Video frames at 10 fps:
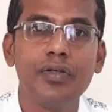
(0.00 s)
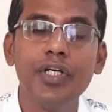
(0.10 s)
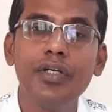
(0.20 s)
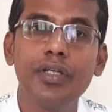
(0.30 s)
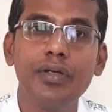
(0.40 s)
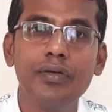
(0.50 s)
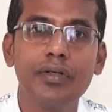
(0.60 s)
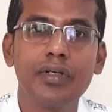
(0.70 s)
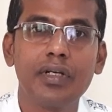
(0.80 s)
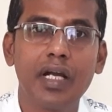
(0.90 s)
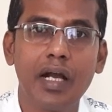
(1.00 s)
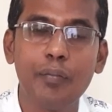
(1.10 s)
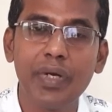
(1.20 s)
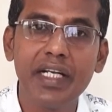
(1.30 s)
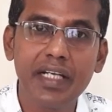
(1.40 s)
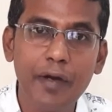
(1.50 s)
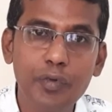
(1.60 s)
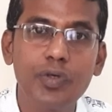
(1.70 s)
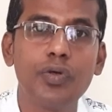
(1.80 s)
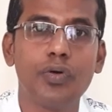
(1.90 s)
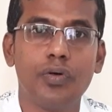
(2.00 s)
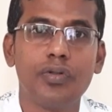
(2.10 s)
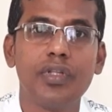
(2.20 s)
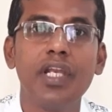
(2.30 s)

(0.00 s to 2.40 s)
You need to give company time to grow.